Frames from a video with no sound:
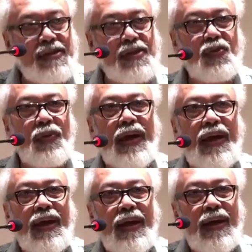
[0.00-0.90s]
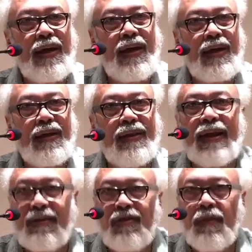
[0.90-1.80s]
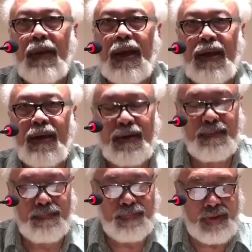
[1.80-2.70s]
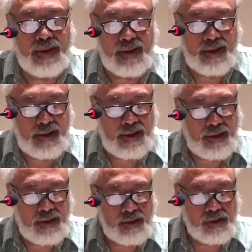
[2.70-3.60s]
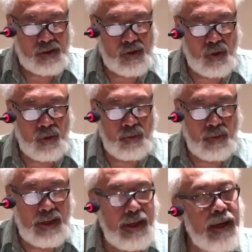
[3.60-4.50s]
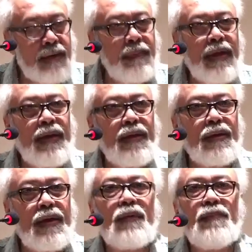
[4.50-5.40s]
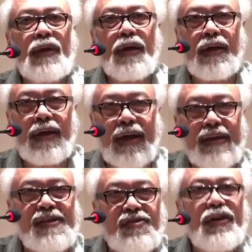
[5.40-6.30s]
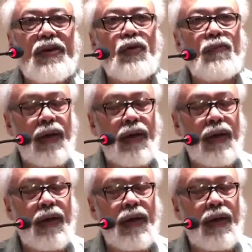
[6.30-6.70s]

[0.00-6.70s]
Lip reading: as it were, that remain. So let me get straight to